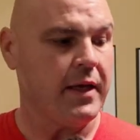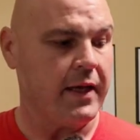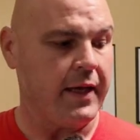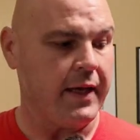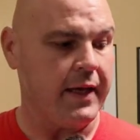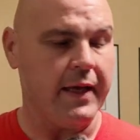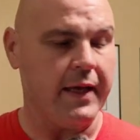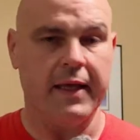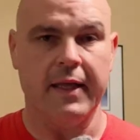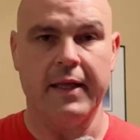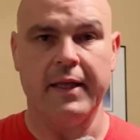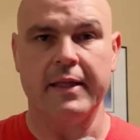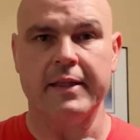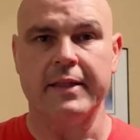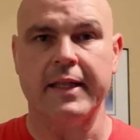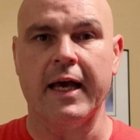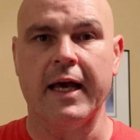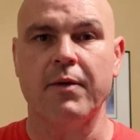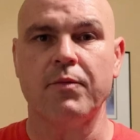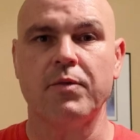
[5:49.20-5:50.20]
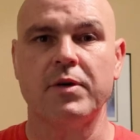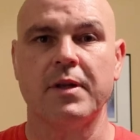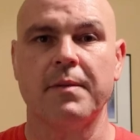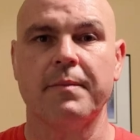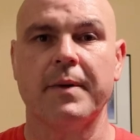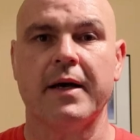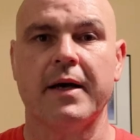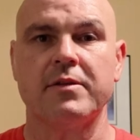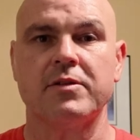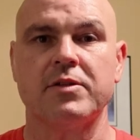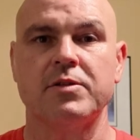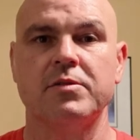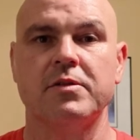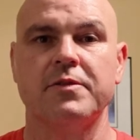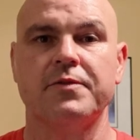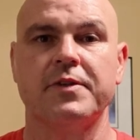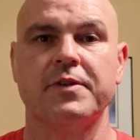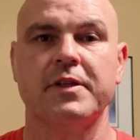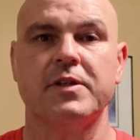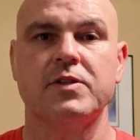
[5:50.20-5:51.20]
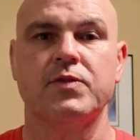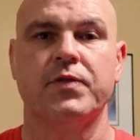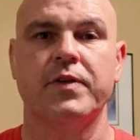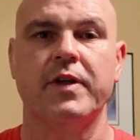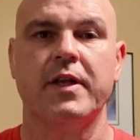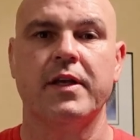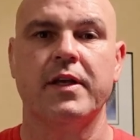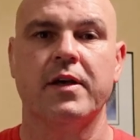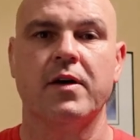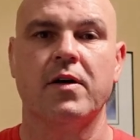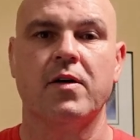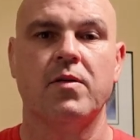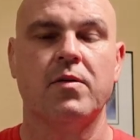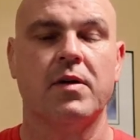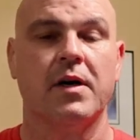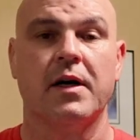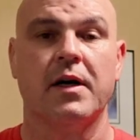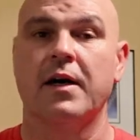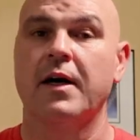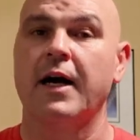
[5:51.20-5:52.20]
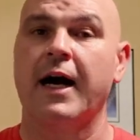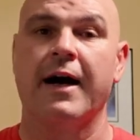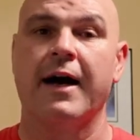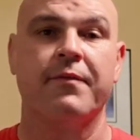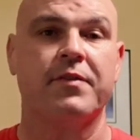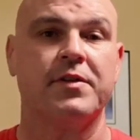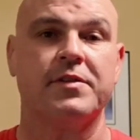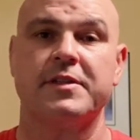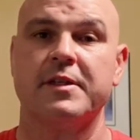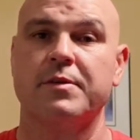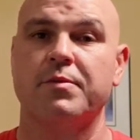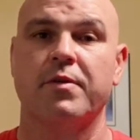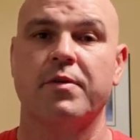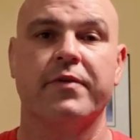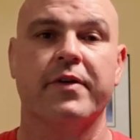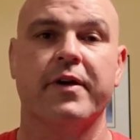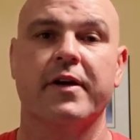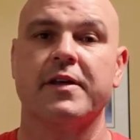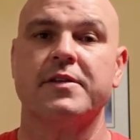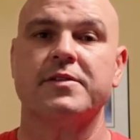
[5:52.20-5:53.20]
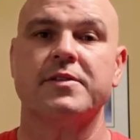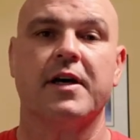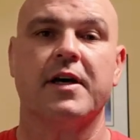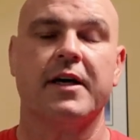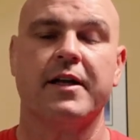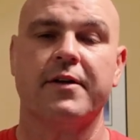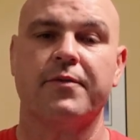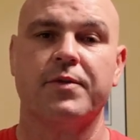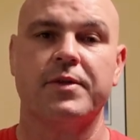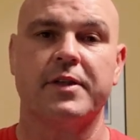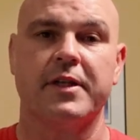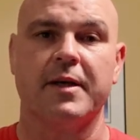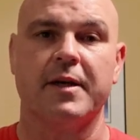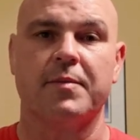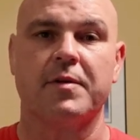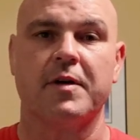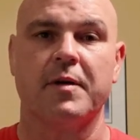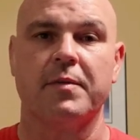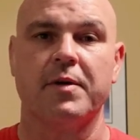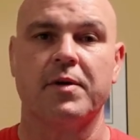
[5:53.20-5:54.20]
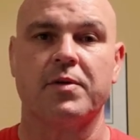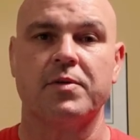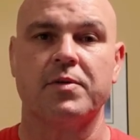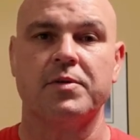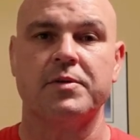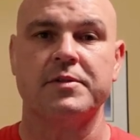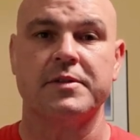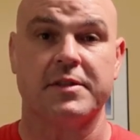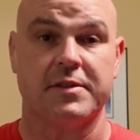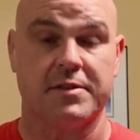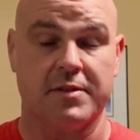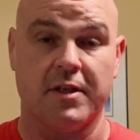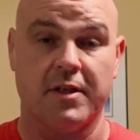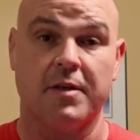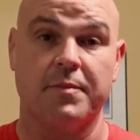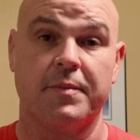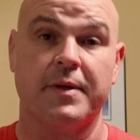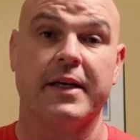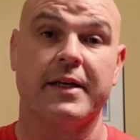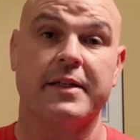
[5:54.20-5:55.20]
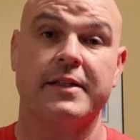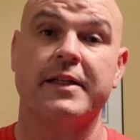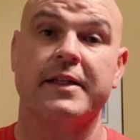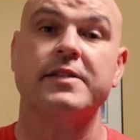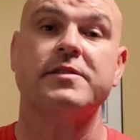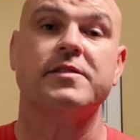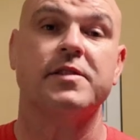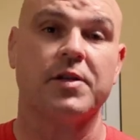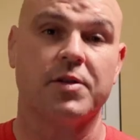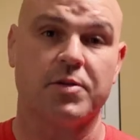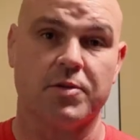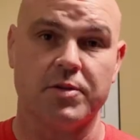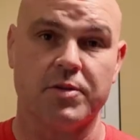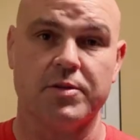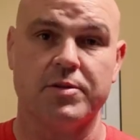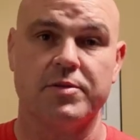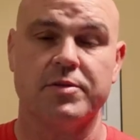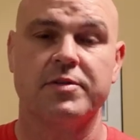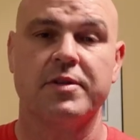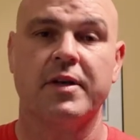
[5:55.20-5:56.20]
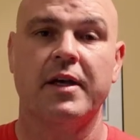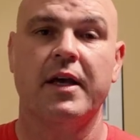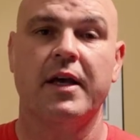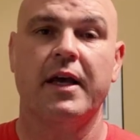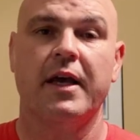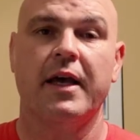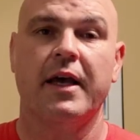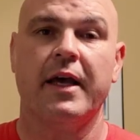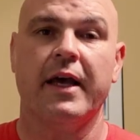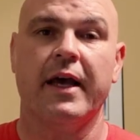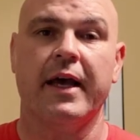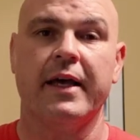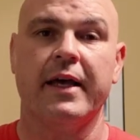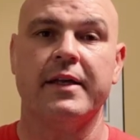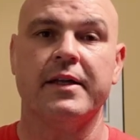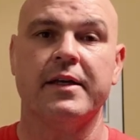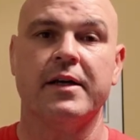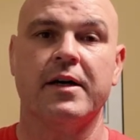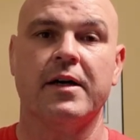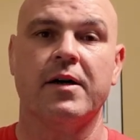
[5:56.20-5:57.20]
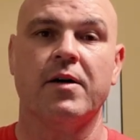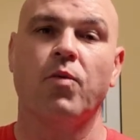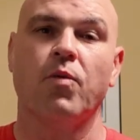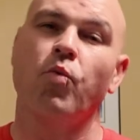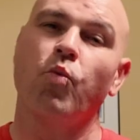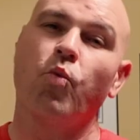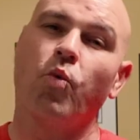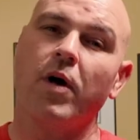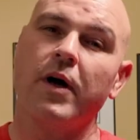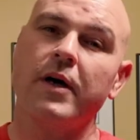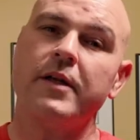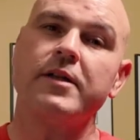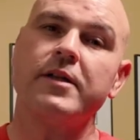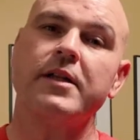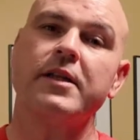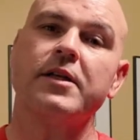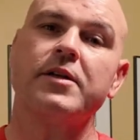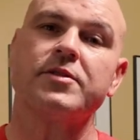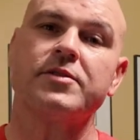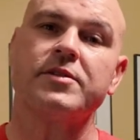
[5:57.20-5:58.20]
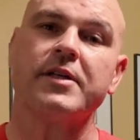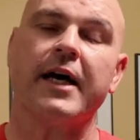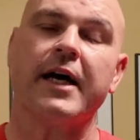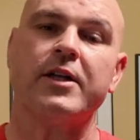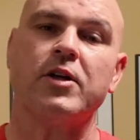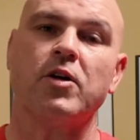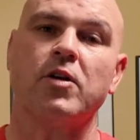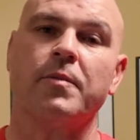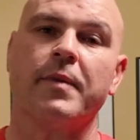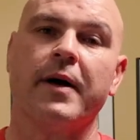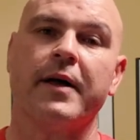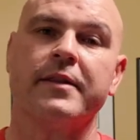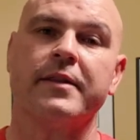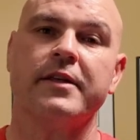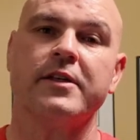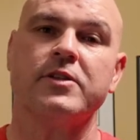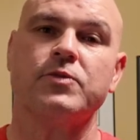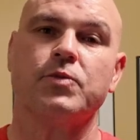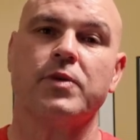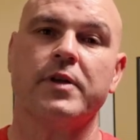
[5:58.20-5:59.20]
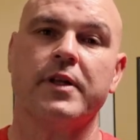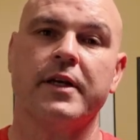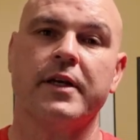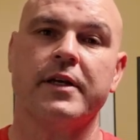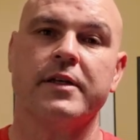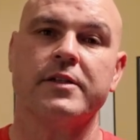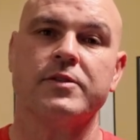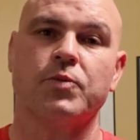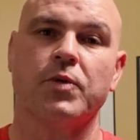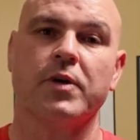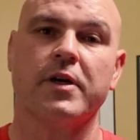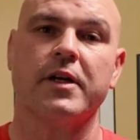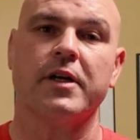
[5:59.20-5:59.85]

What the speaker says: And that will about do it for this video. Obviously, we're very excited with the upcoming cruise. This is going to be a Disney cruise. And one little side note about this one is we're